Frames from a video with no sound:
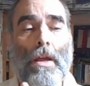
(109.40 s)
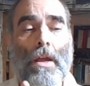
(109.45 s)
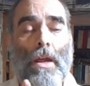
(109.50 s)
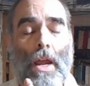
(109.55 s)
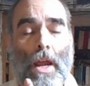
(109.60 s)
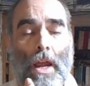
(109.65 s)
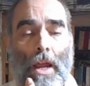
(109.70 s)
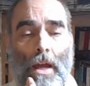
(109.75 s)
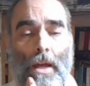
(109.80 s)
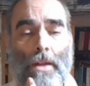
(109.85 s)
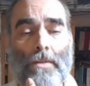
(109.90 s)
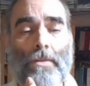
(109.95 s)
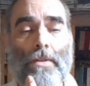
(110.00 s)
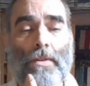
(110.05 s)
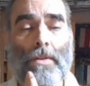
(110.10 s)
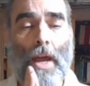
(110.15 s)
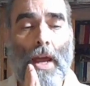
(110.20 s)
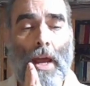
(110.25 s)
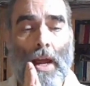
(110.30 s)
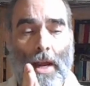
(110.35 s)
And
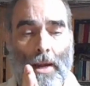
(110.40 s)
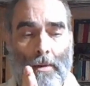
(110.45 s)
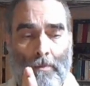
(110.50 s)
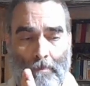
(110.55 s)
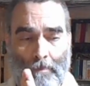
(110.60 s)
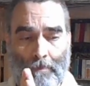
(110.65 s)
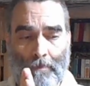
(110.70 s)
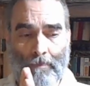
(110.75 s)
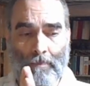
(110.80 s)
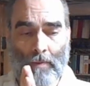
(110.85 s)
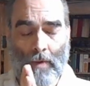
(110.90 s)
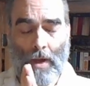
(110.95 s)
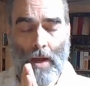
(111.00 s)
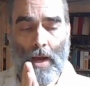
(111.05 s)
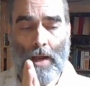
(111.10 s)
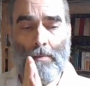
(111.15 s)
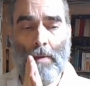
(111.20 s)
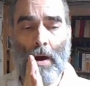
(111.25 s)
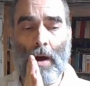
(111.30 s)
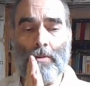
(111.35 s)
today,
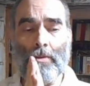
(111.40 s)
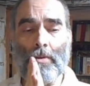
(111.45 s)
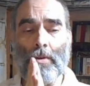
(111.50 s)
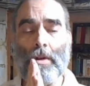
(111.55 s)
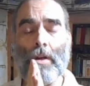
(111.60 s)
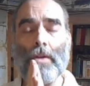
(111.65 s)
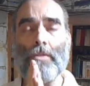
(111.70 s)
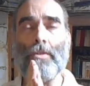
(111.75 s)
I'm also going